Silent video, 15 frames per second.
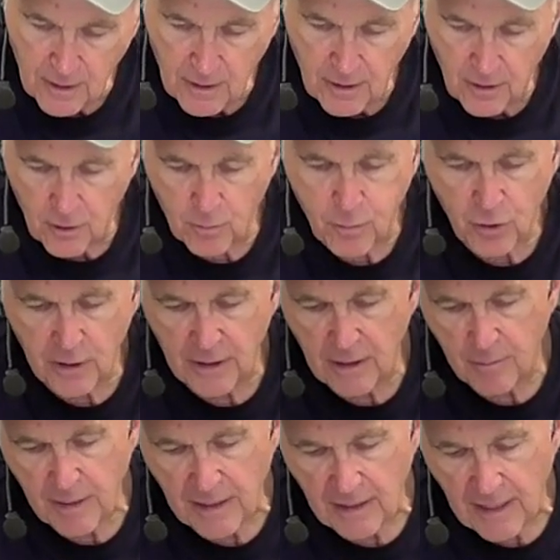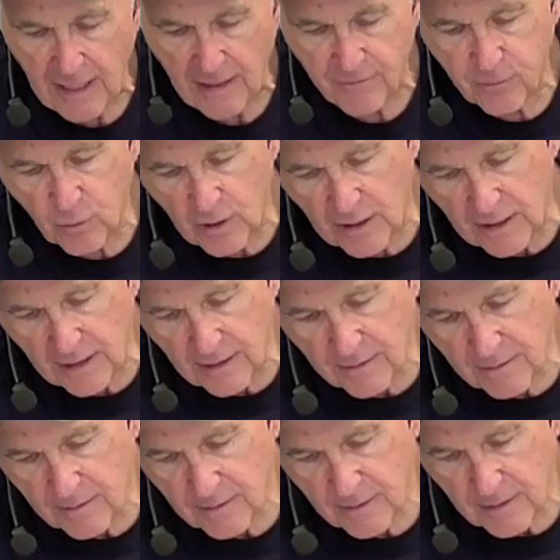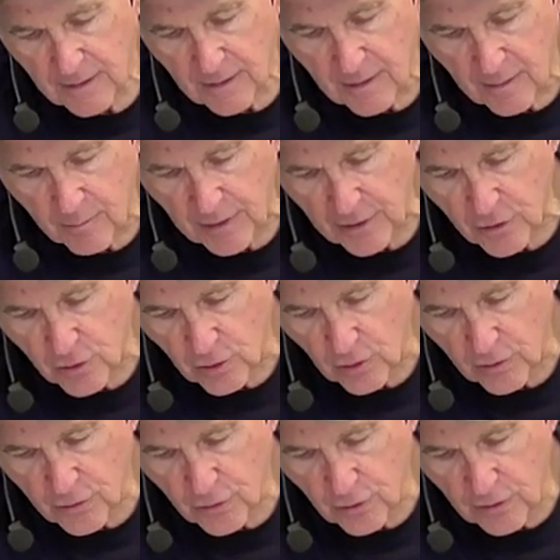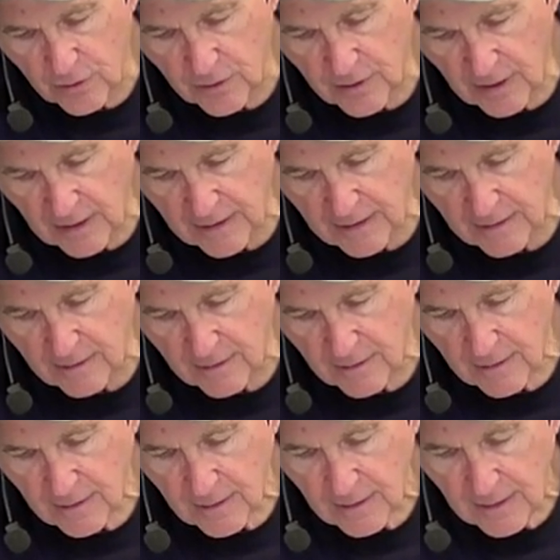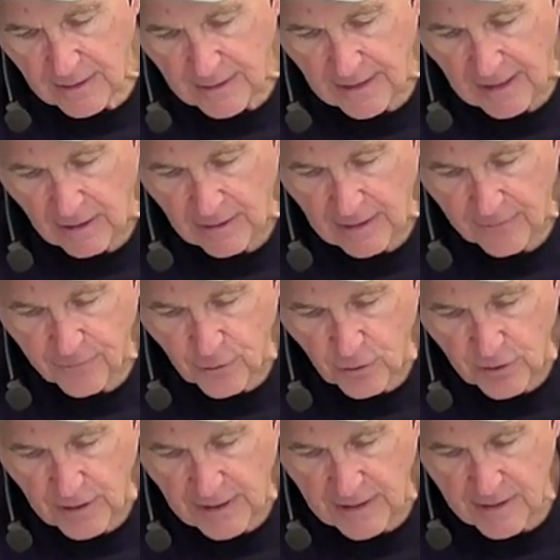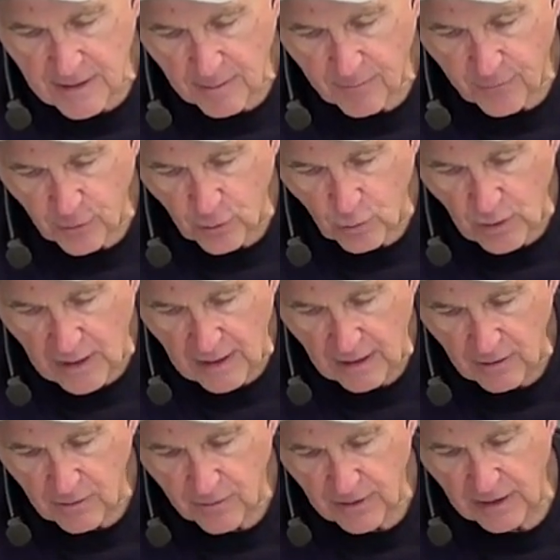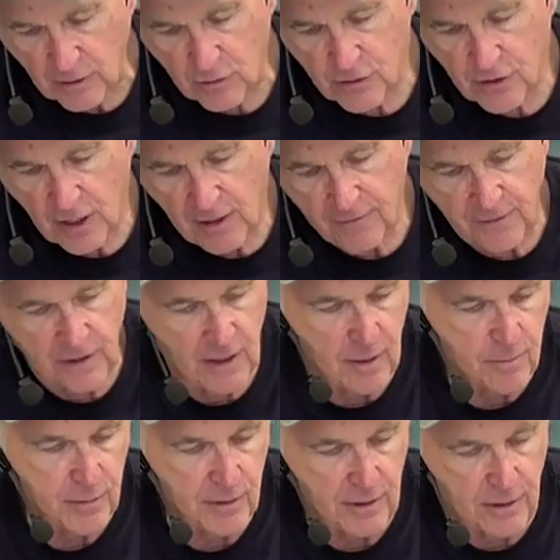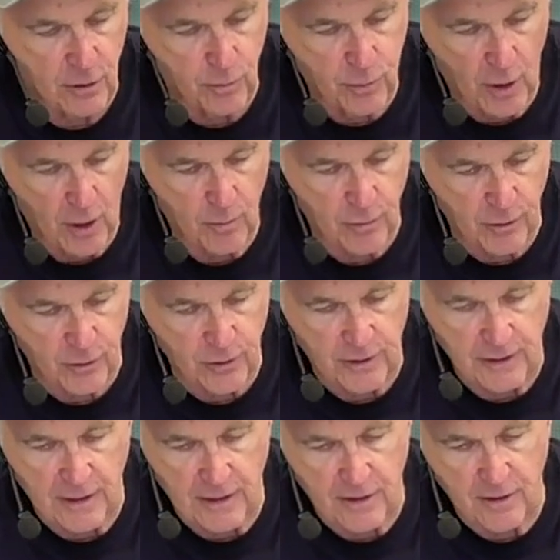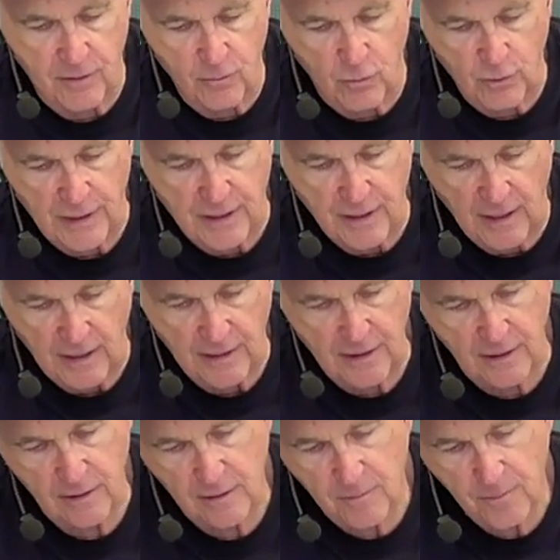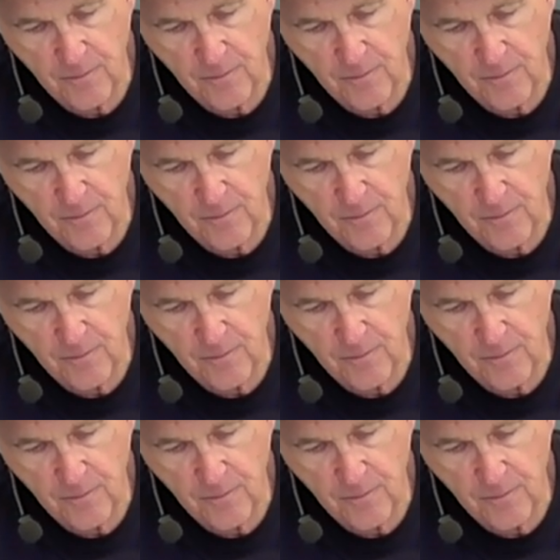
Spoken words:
You put it in about halfway and make sure it's good and tight. Now, after it heats up for a while, that'll soften up, and you probably are going to need to retighten it.